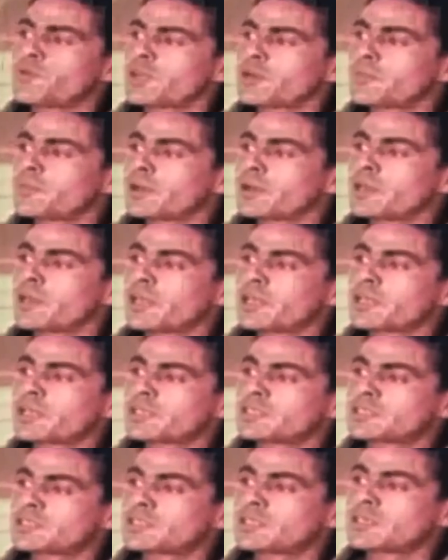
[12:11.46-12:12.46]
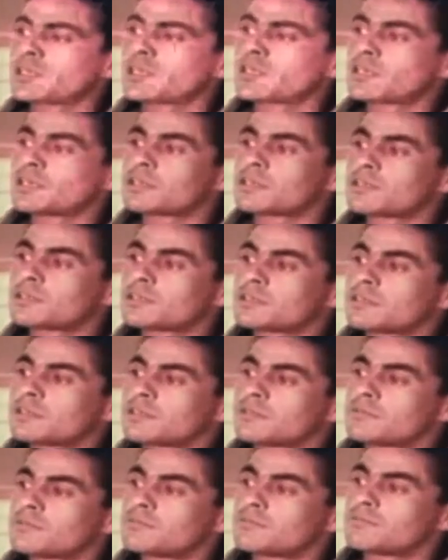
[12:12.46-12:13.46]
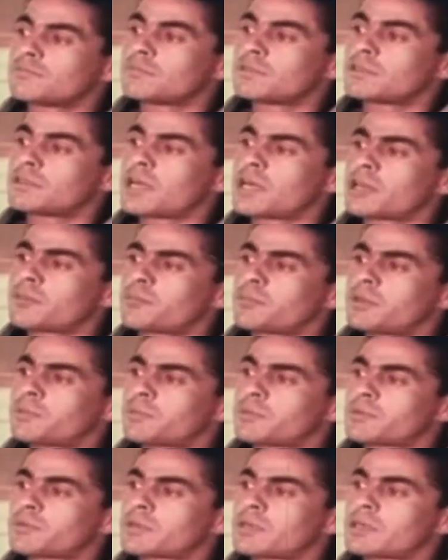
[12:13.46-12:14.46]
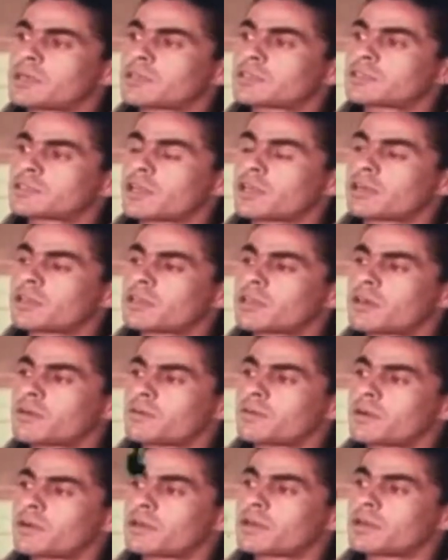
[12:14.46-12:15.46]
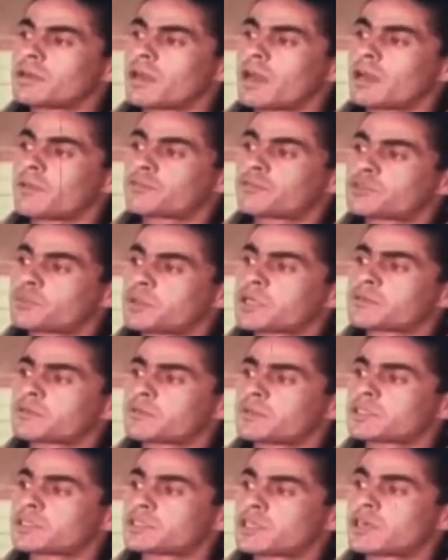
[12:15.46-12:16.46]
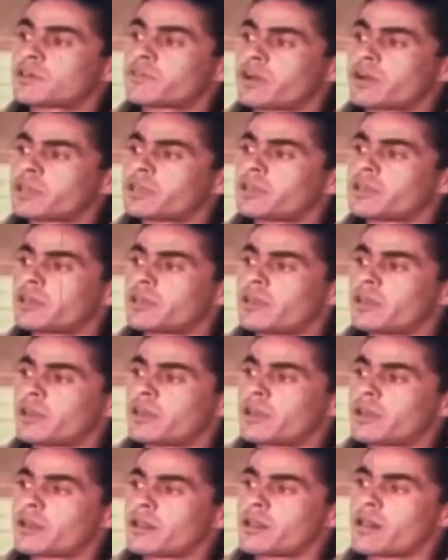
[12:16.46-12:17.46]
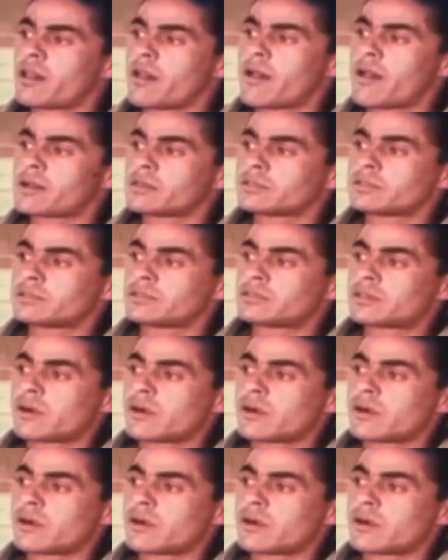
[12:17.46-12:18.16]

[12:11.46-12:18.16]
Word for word: way, man. I guess uh, a lot of people uh, started that way. Uh, speaking for myself, I did. Well, I started